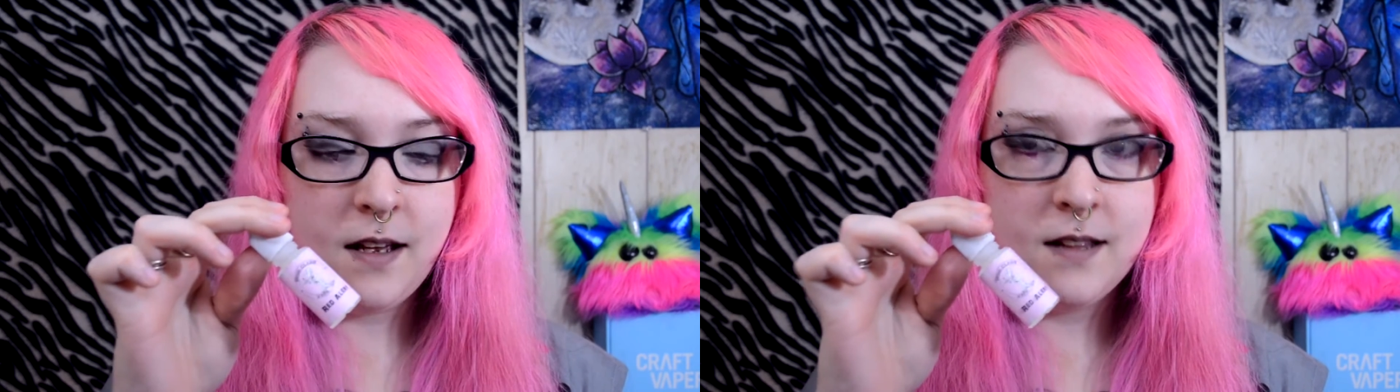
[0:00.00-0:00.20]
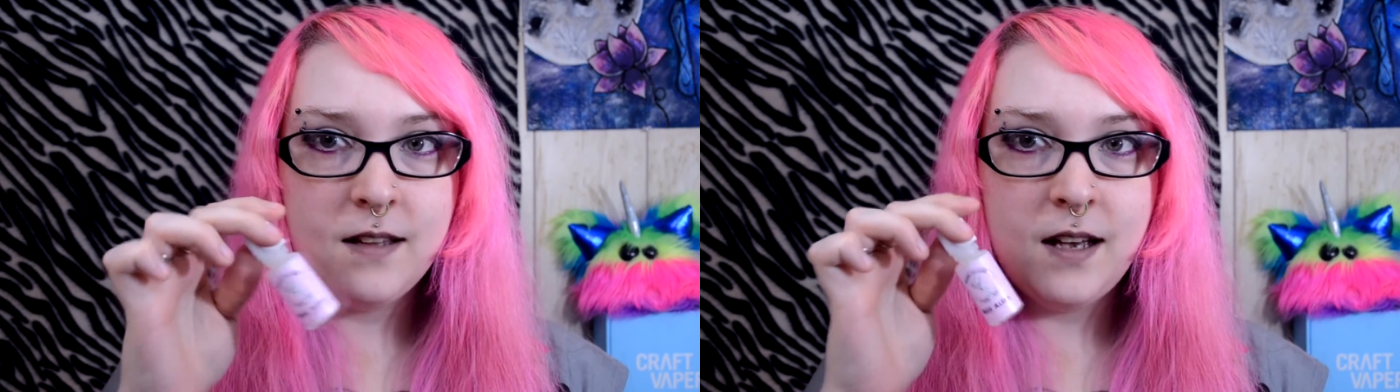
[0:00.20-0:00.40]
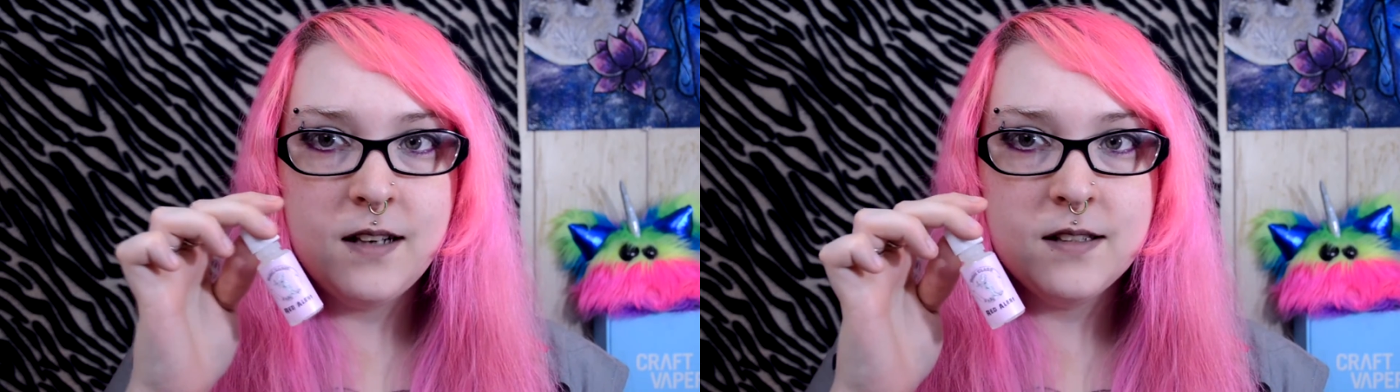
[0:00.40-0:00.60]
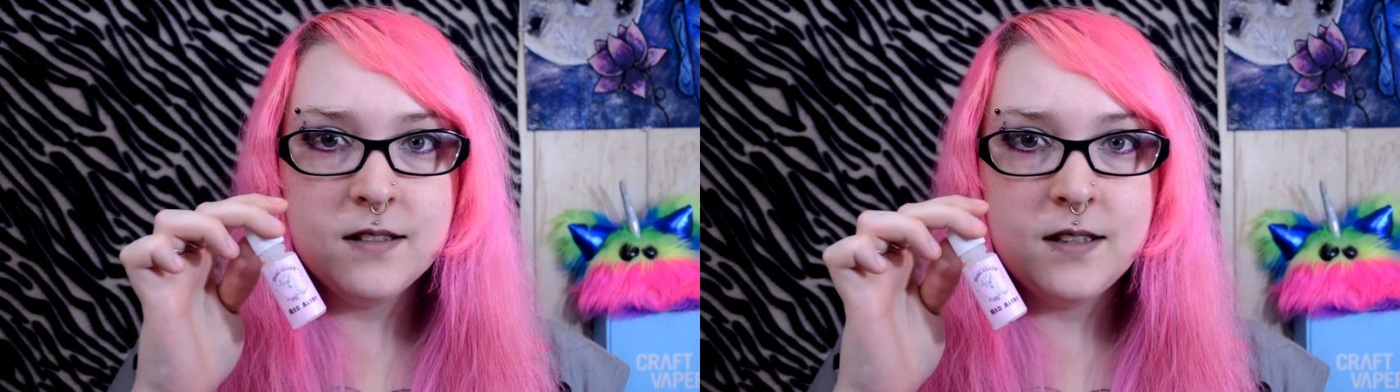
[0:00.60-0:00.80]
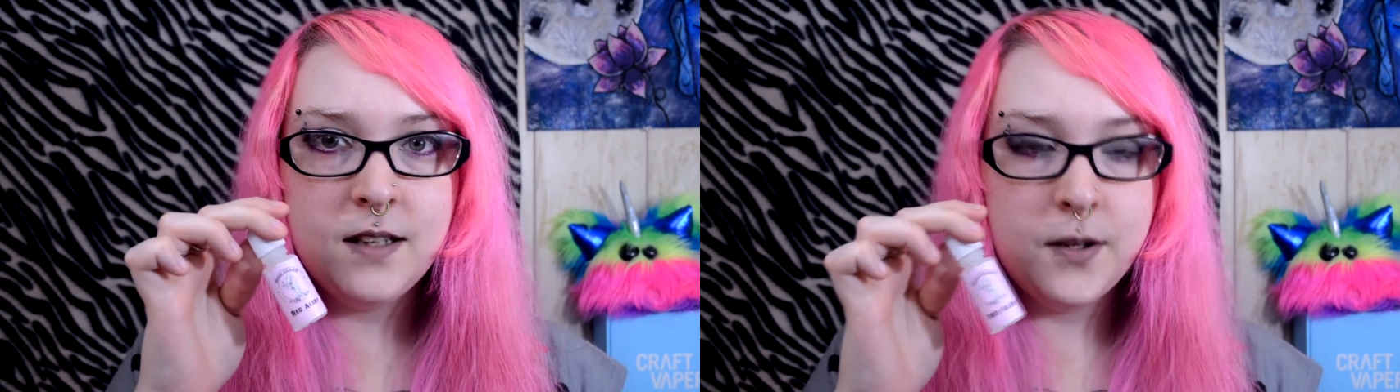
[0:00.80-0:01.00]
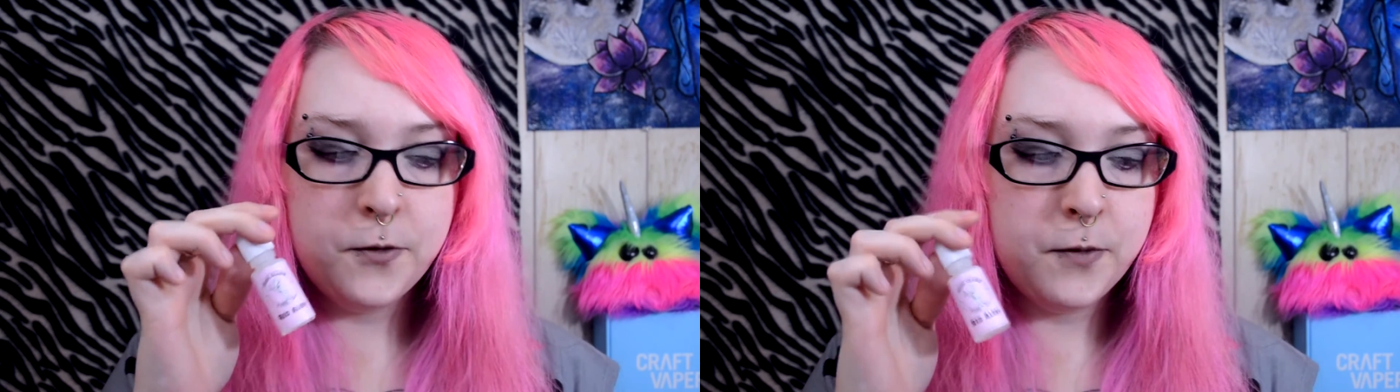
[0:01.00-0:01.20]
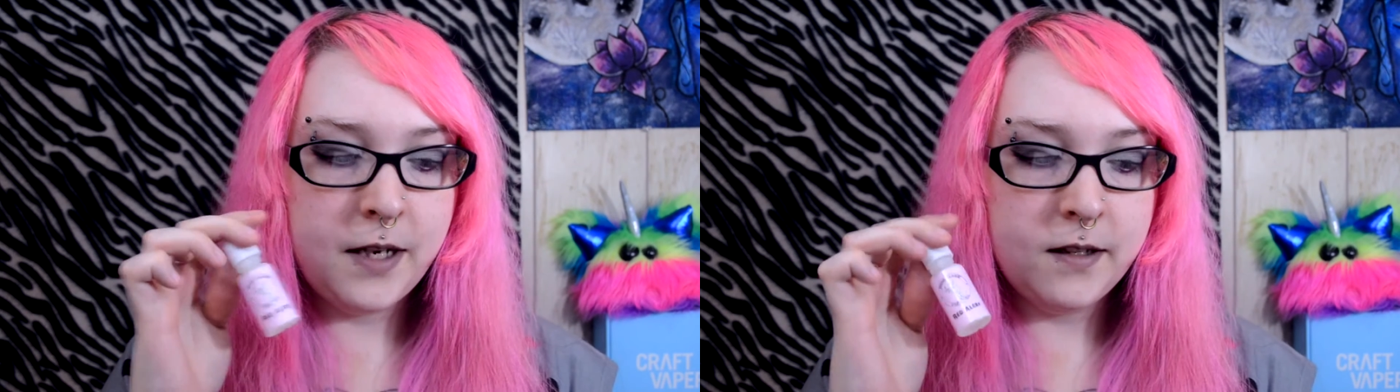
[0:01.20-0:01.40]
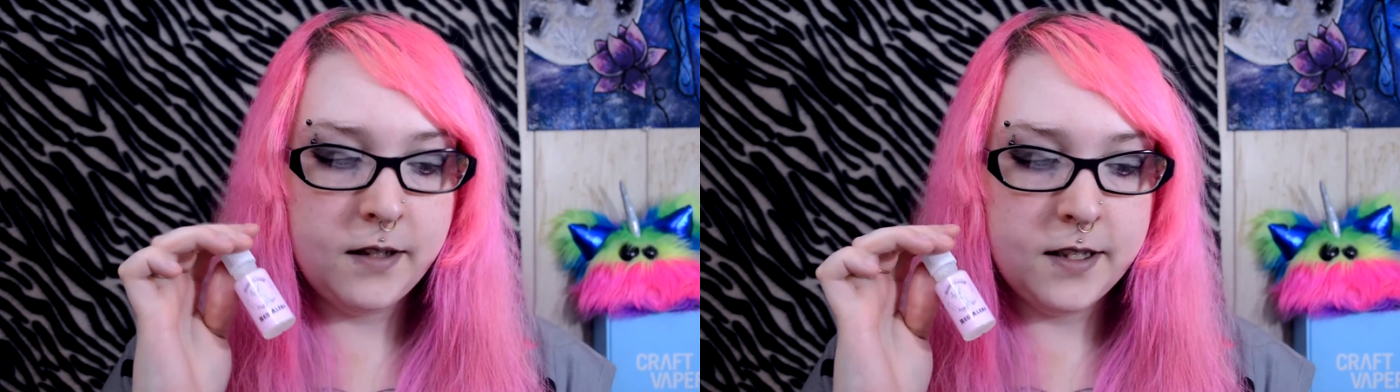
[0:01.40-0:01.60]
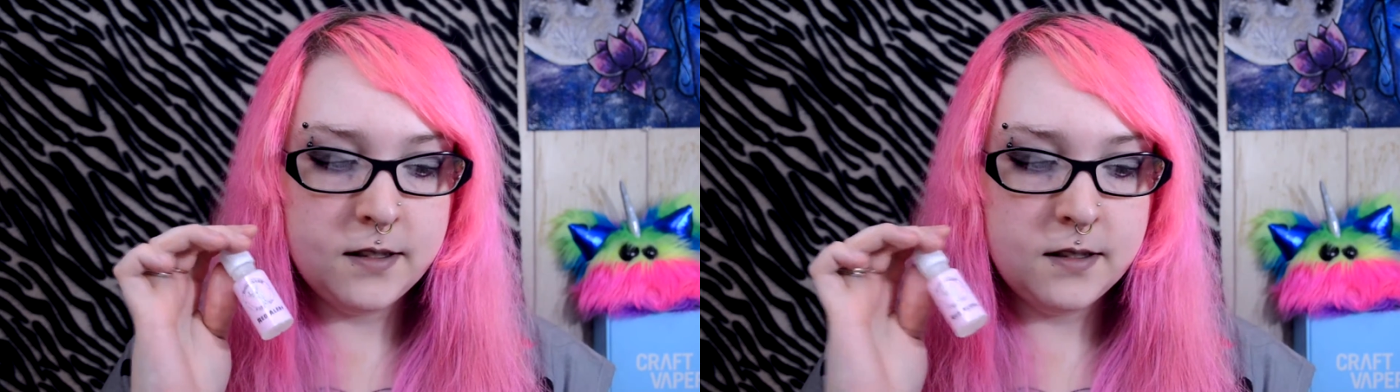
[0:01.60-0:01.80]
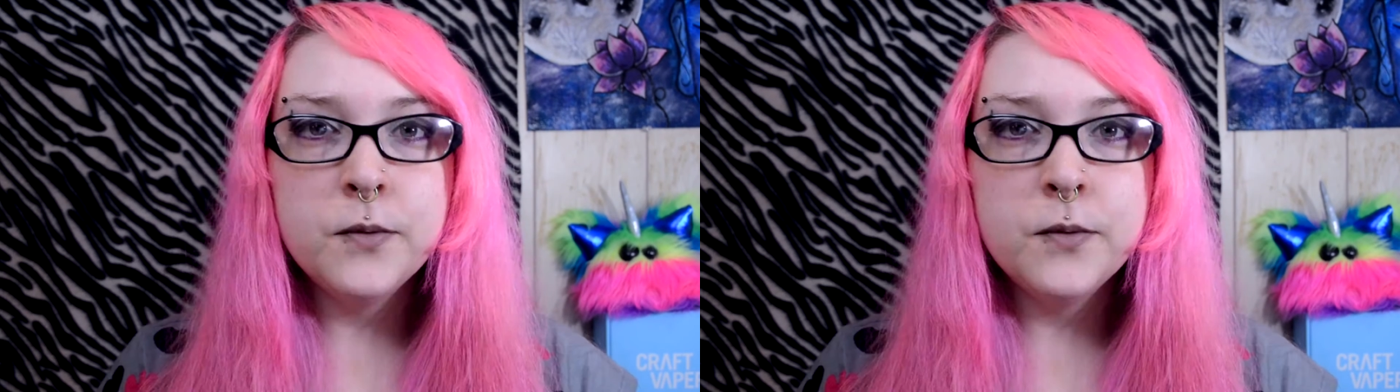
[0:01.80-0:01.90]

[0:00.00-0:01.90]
and that is the Red Alert.